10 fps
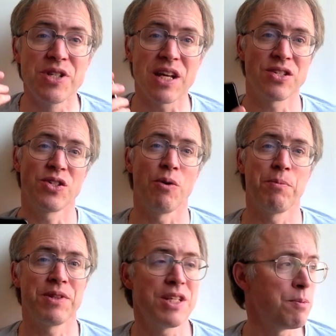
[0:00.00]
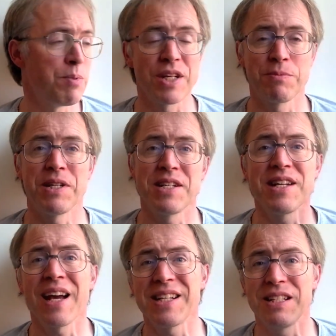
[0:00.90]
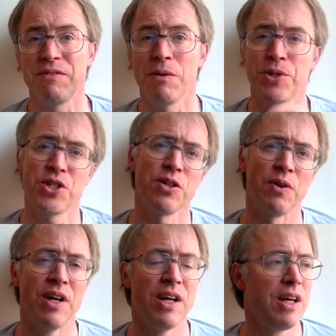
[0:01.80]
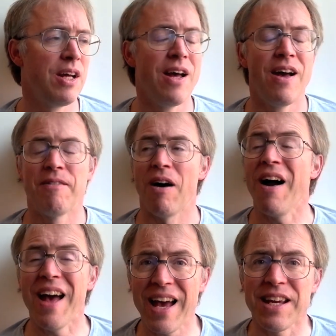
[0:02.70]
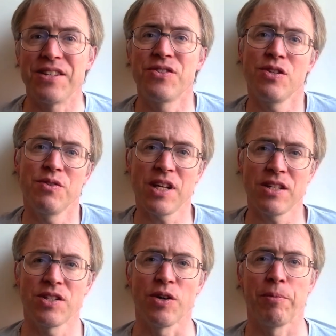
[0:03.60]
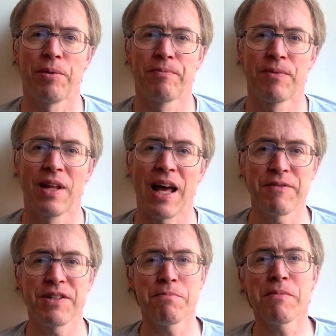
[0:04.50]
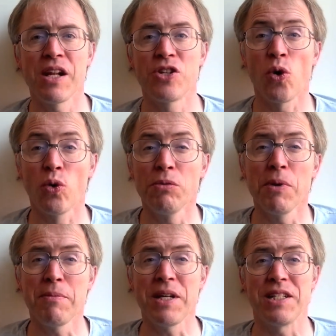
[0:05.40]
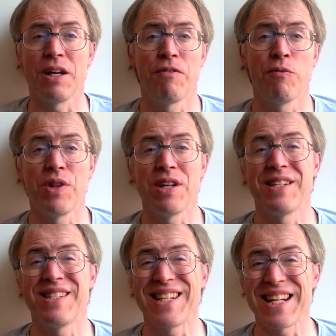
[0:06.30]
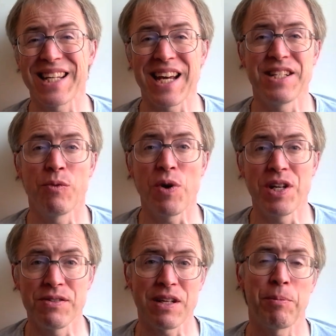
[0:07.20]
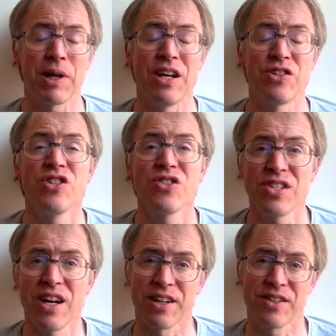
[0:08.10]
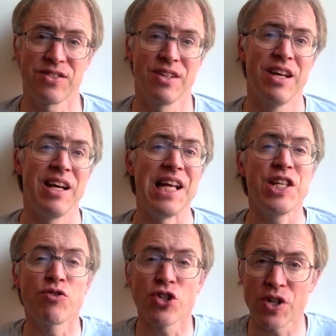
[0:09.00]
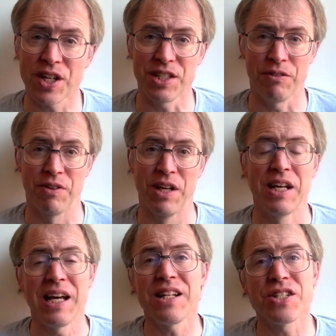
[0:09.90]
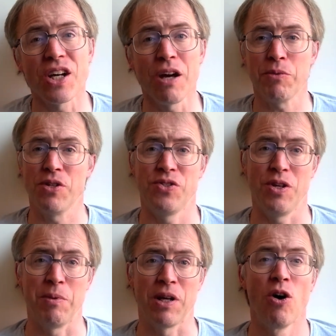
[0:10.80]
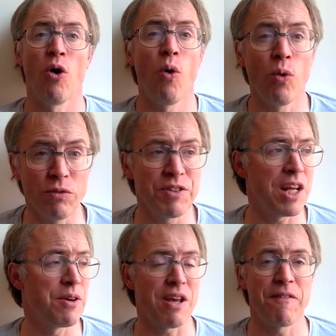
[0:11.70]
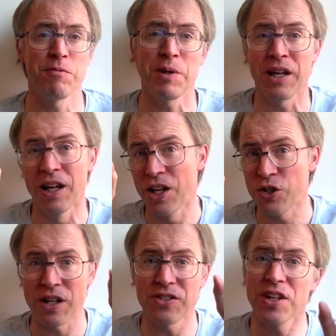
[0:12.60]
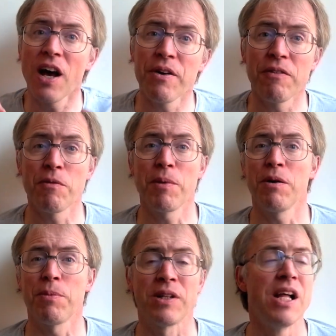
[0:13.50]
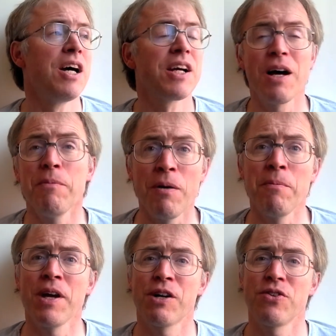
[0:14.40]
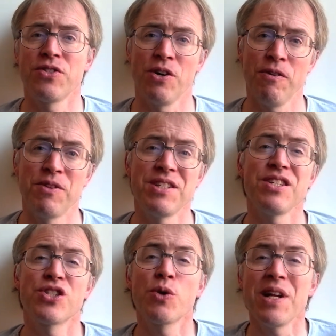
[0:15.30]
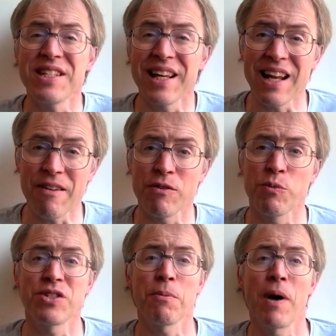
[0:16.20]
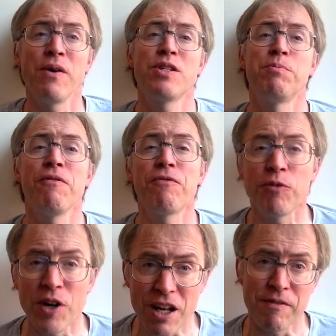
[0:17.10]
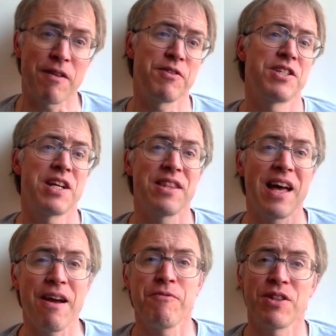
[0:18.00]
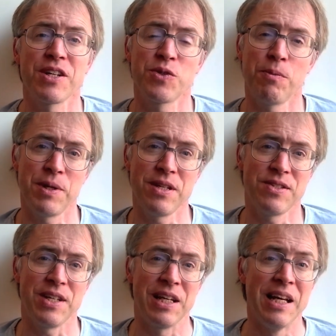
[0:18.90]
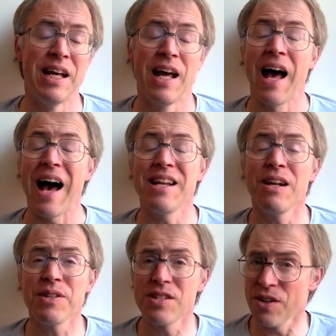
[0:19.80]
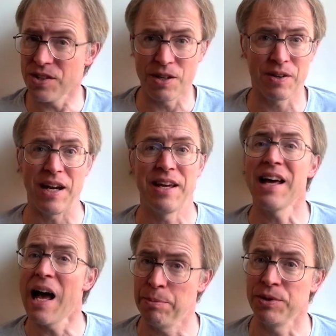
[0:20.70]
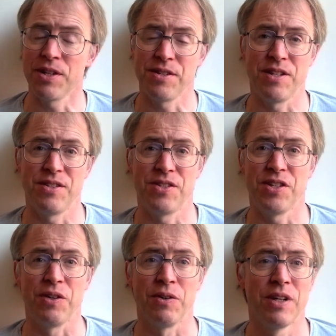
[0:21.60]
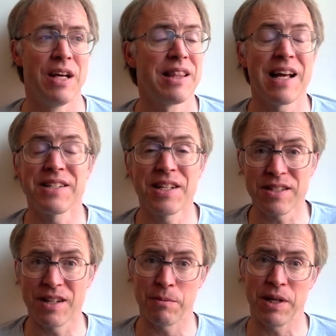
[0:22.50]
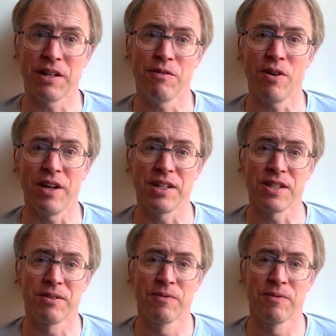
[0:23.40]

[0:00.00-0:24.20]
Desktop, but this brings me to negative number two. I hate Zoom Desktop. Having to manage all my media from within a dedicated Windows application sucks. It's restrictive. It's time-consuming. All videos have to be transcoded for mobile. Come on, Microsoft, this is 2011. We're supposed to be free of having to tether everything to a PC. And no, it's not okay that Apple does this too. That doesn't make it right.